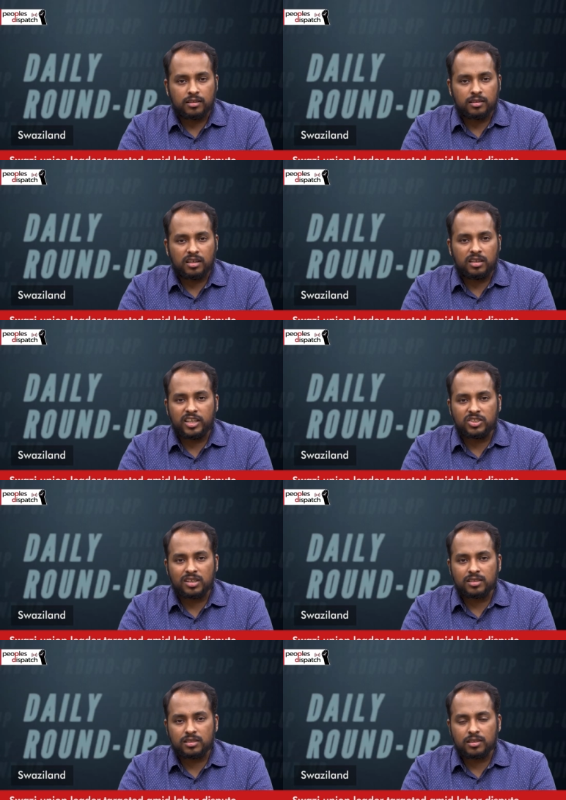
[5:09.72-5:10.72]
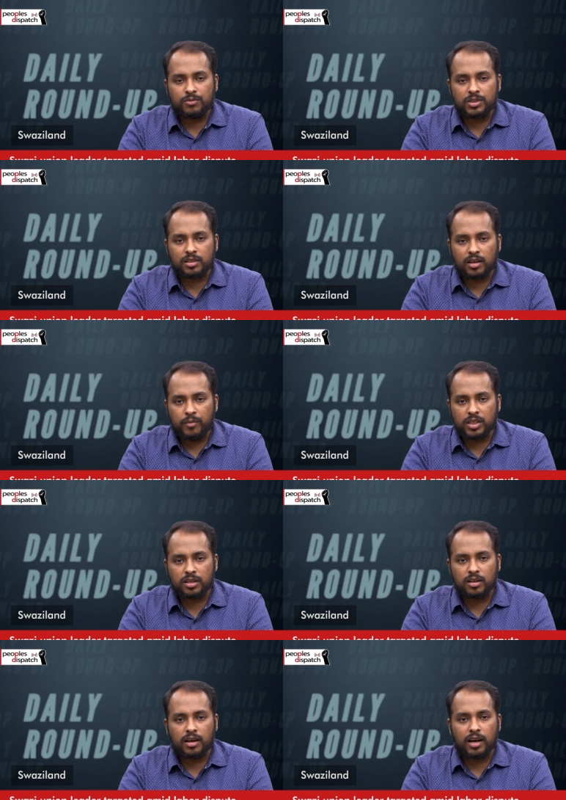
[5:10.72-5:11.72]
The Teaching Service
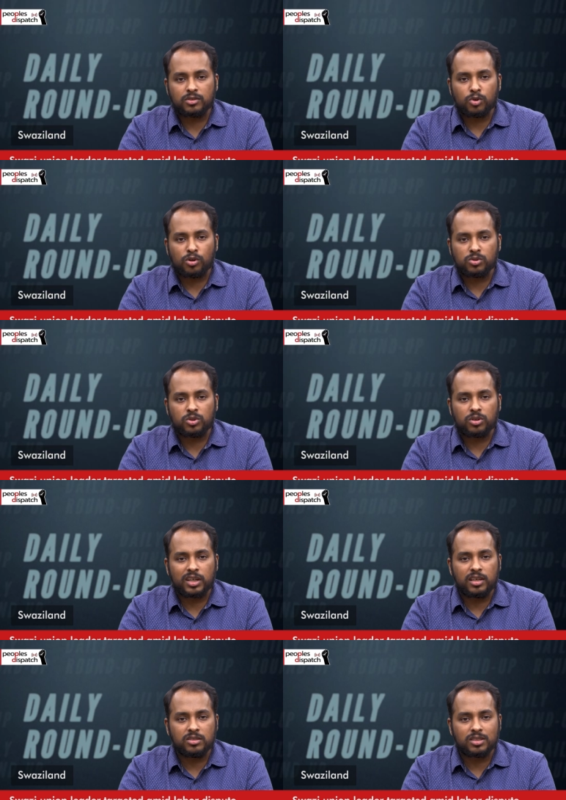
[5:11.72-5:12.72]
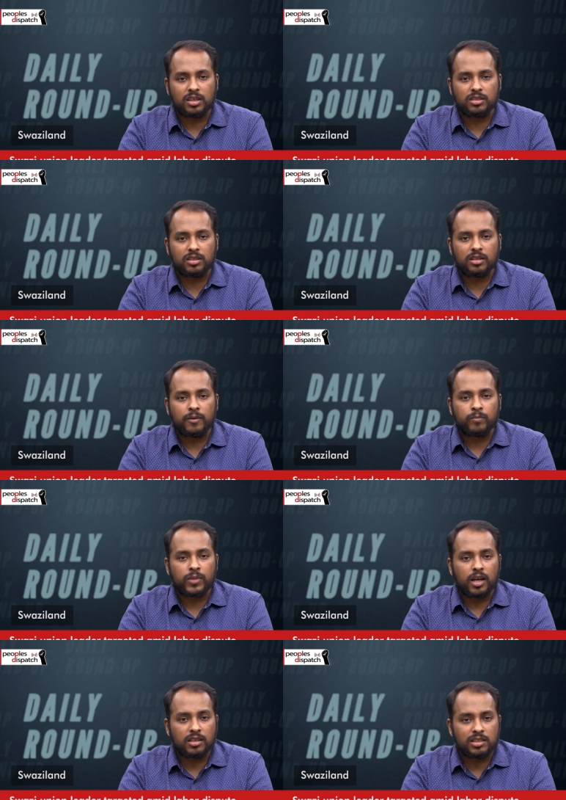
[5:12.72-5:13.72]
Commission has also reinstated
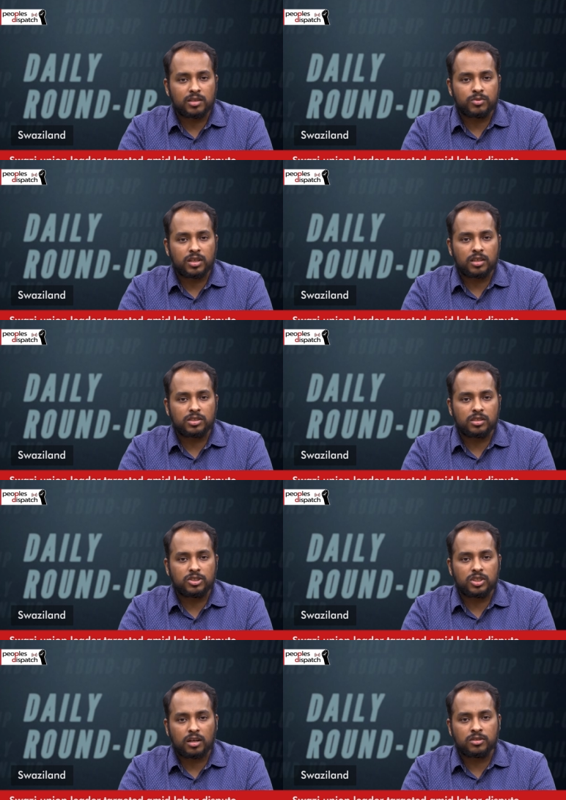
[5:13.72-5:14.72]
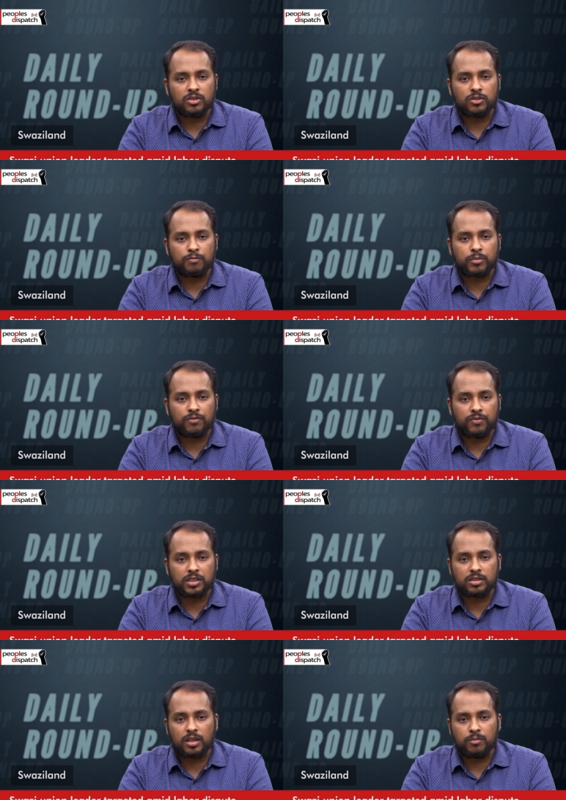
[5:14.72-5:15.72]
unsubstantial charges of
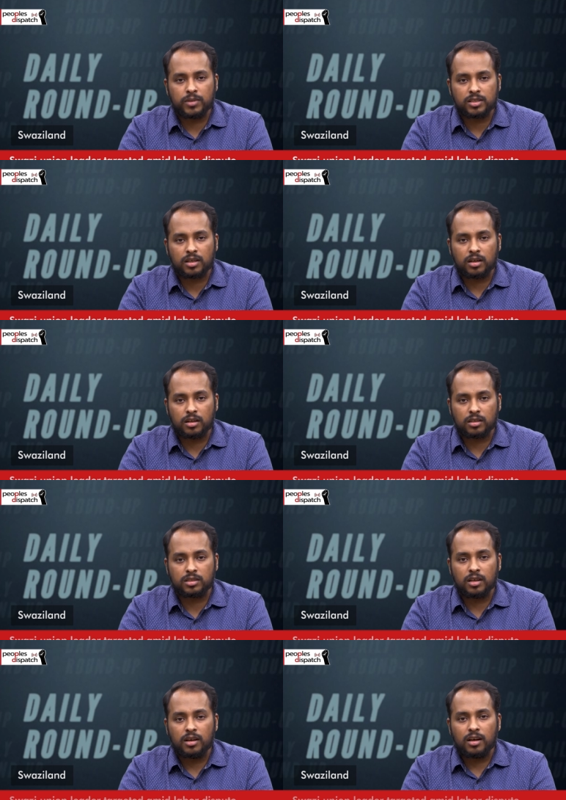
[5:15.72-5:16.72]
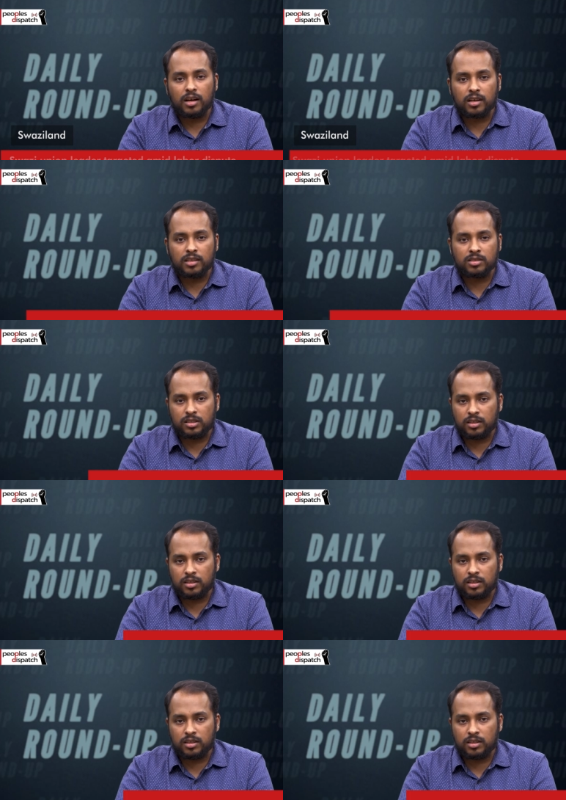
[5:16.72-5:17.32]
professional misconduct against